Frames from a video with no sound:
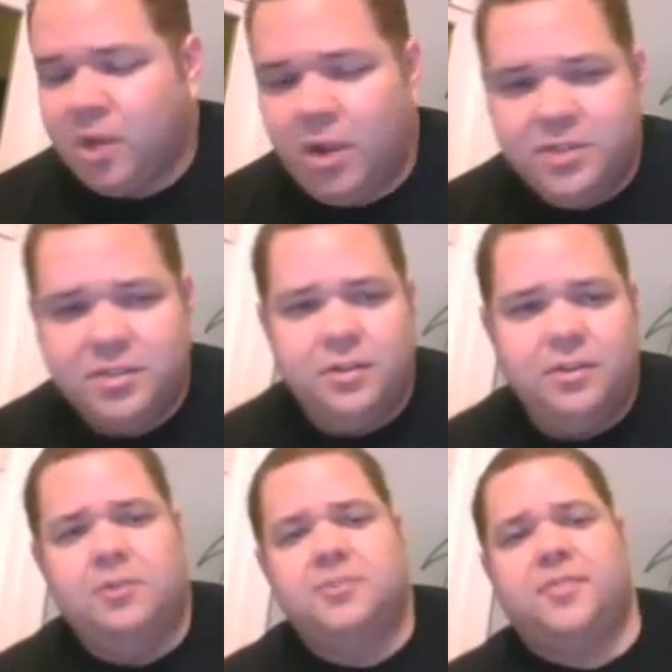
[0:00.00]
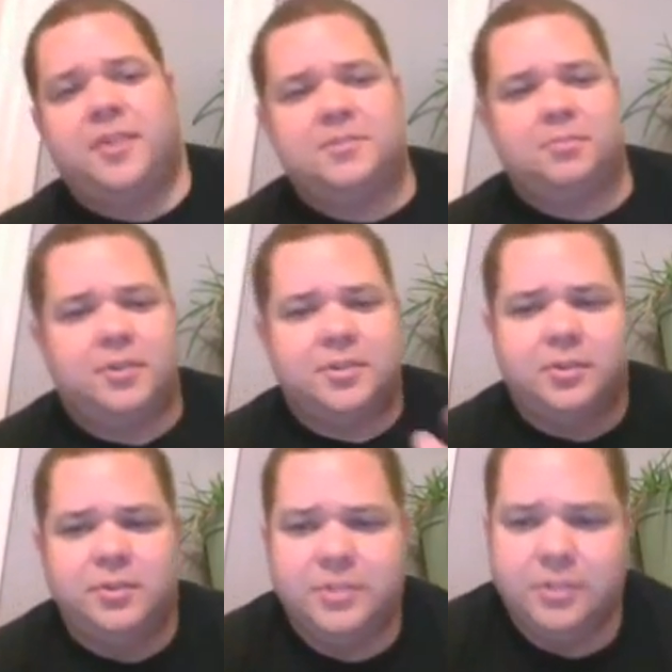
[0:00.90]
All right, so there goes Facebook. So
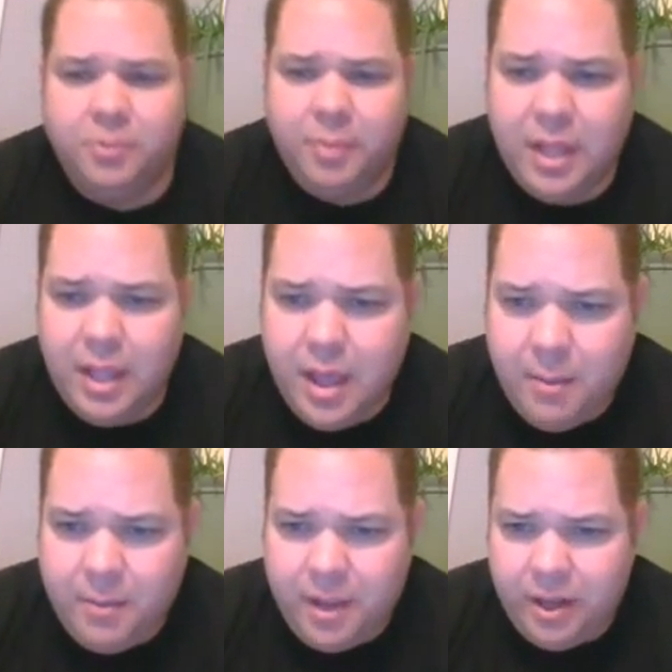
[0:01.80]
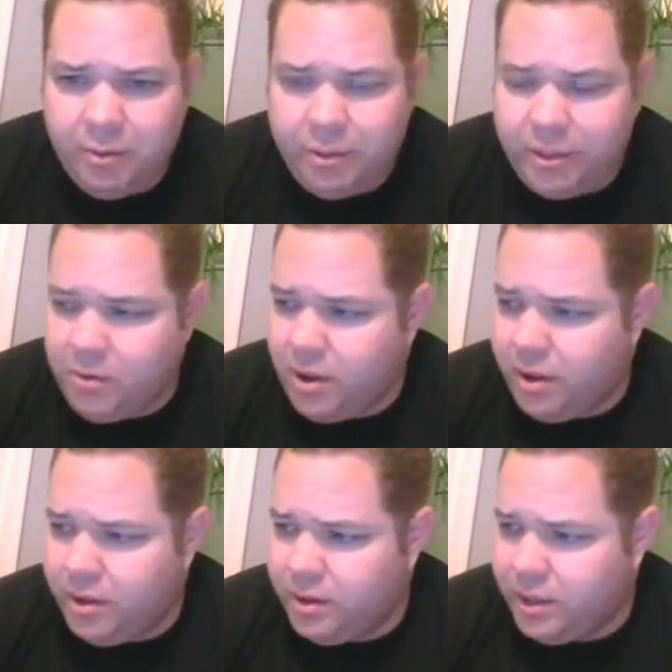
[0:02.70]
YouTube, I'm going to end it with you
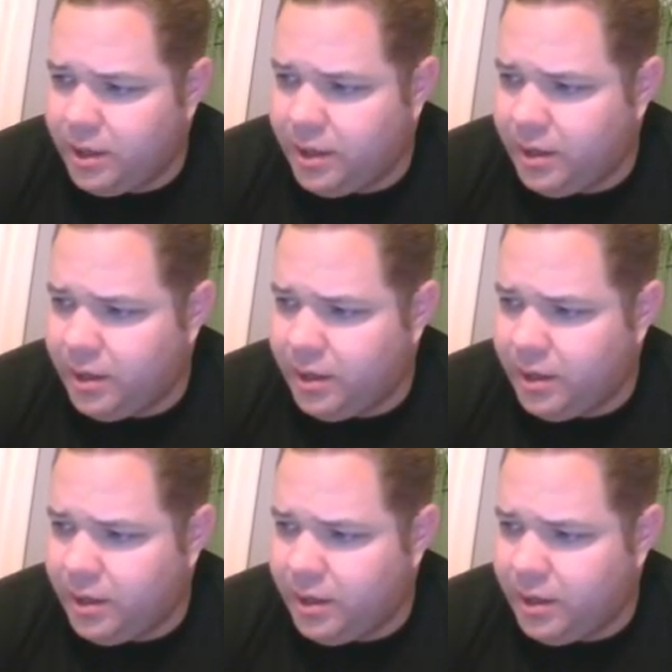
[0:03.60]
all.